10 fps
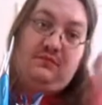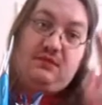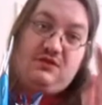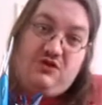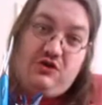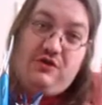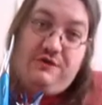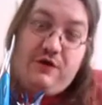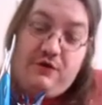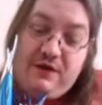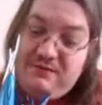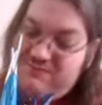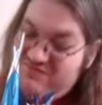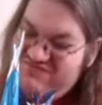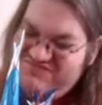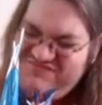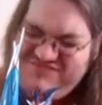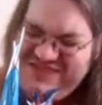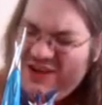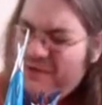Jungle Fury,
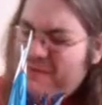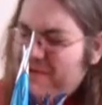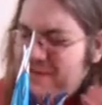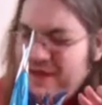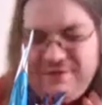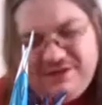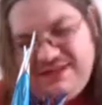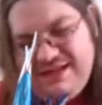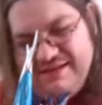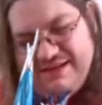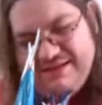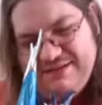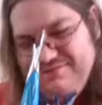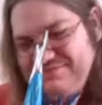not my favourite series.